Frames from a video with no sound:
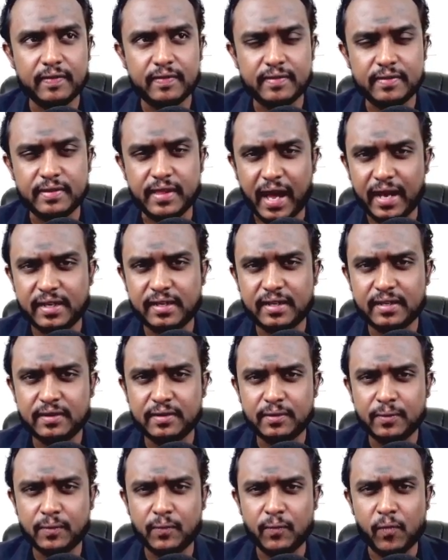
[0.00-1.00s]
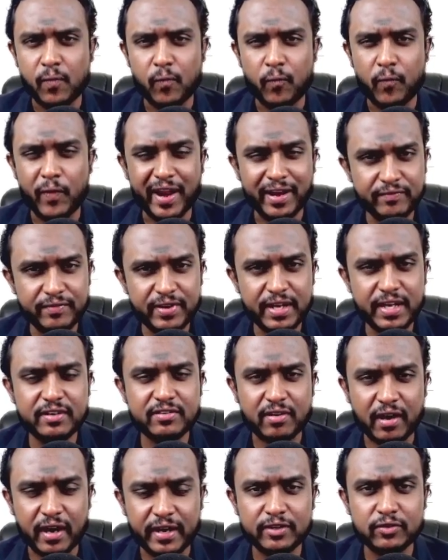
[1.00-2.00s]
that when we
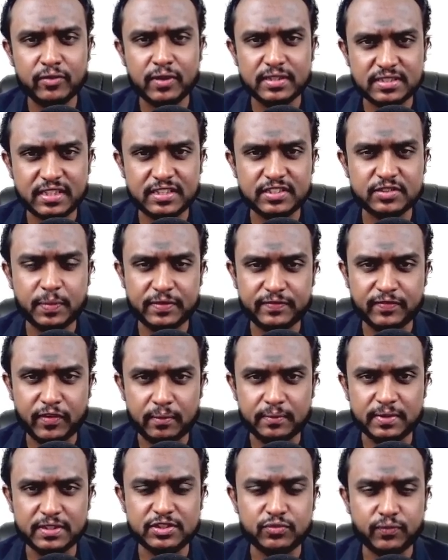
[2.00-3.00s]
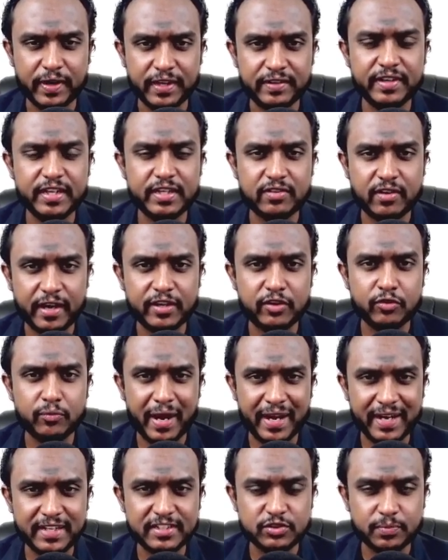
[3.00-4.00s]
try to assess performance, when we try to
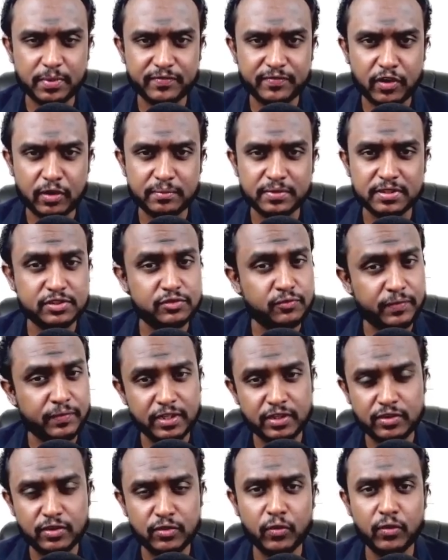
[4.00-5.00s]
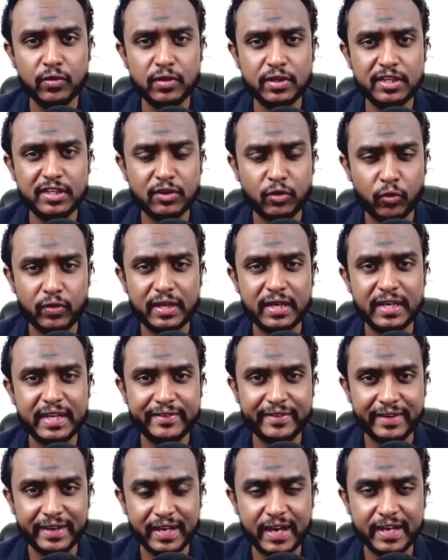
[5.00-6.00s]
manage performance, we don't only
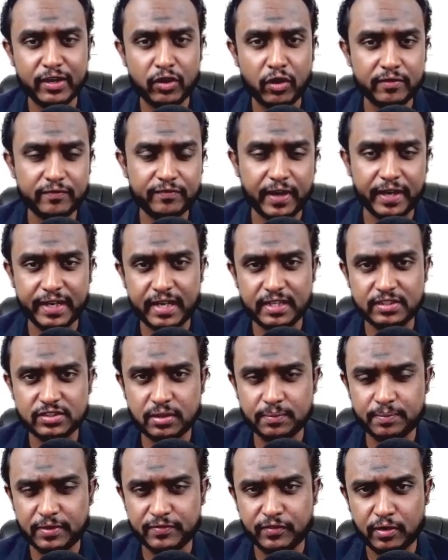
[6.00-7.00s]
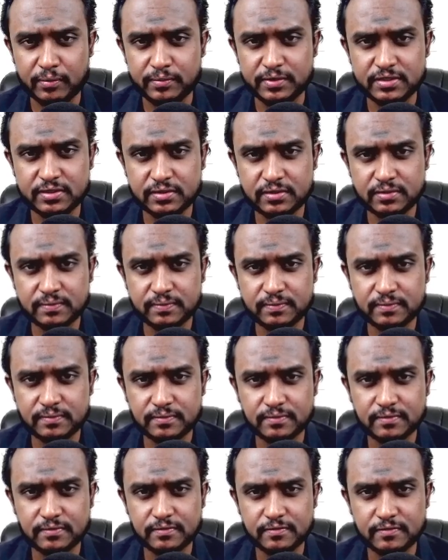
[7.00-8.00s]
rely on financial performance.
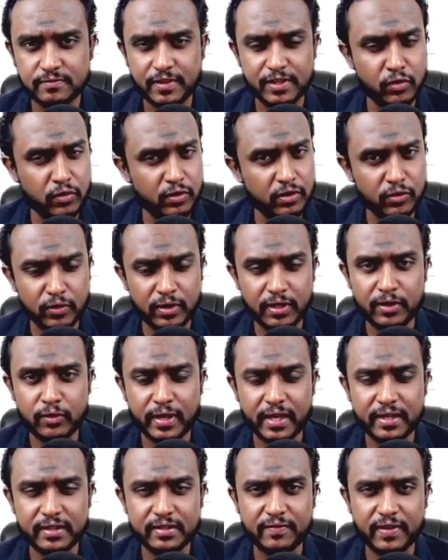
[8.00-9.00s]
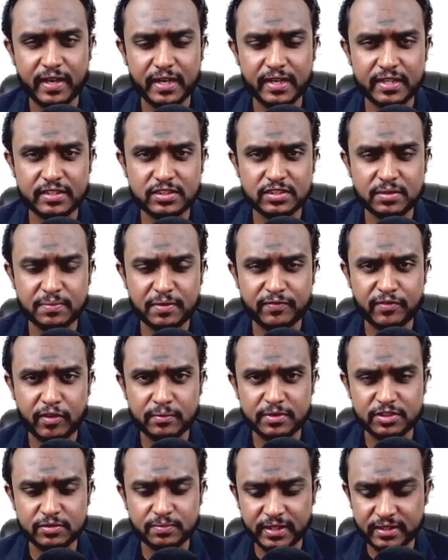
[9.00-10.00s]
We don't only look at the financial
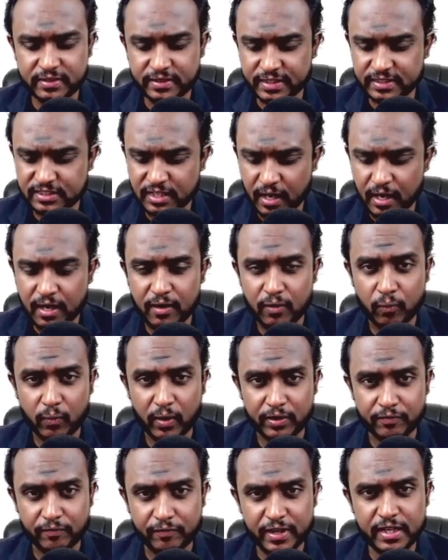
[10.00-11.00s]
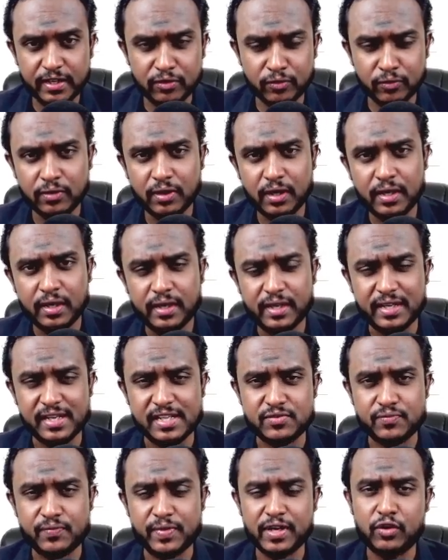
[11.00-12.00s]
performance metrics. What we do
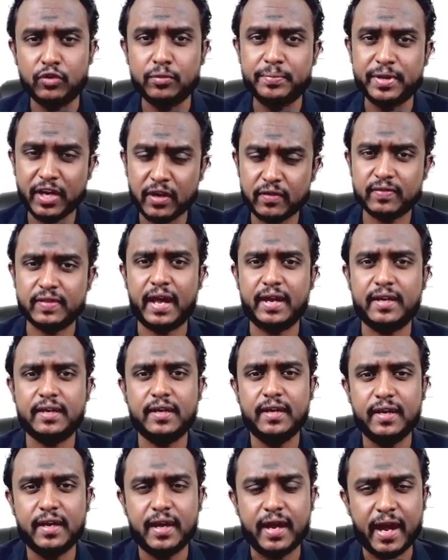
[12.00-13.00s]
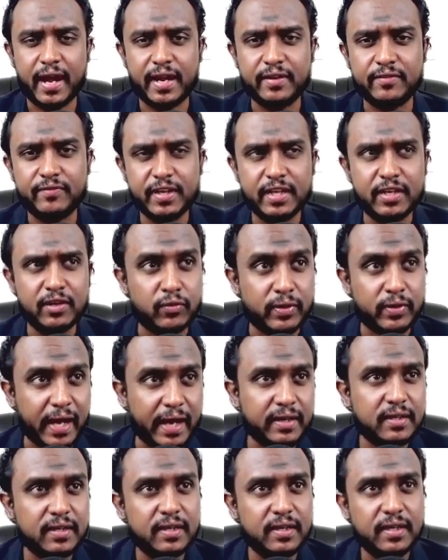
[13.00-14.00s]
is we go beyond that and we look at